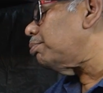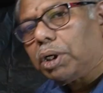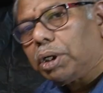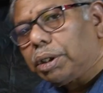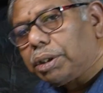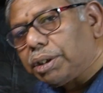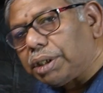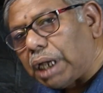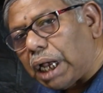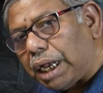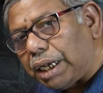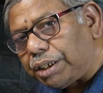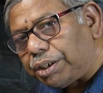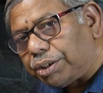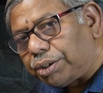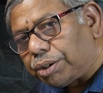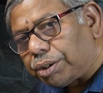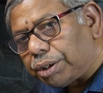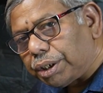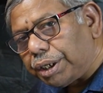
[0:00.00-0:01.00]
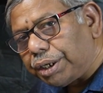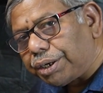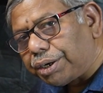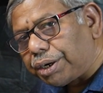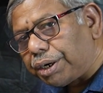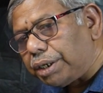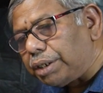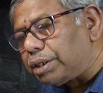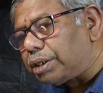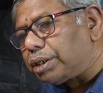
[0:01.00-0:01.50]
Size
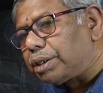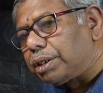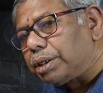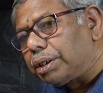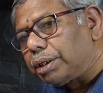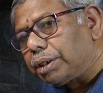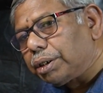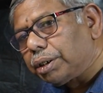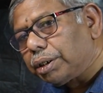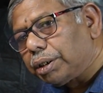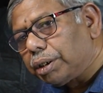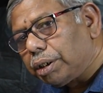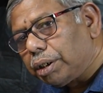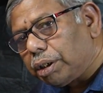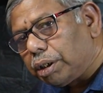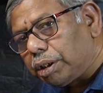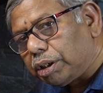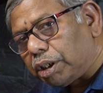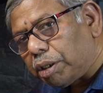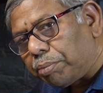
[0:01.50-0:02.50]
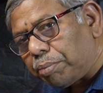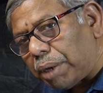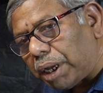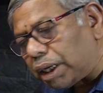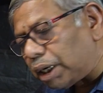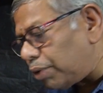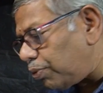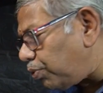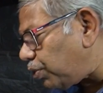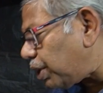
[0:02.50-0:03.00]
increased, the
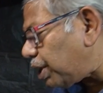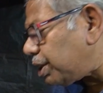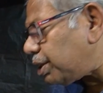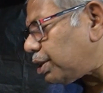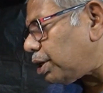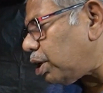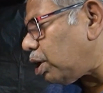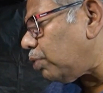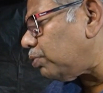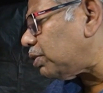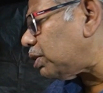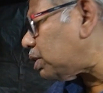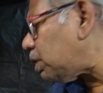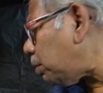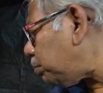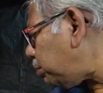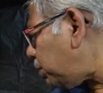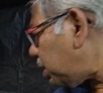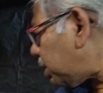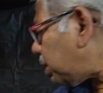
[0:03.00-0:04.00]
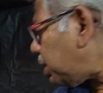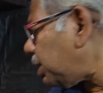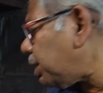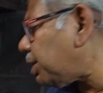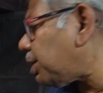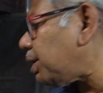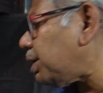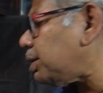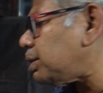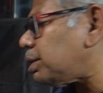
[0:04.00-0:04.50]
magnification of the subject
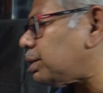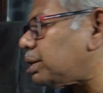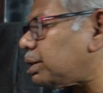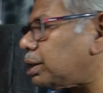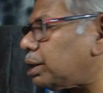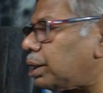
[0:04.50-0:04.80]
increased.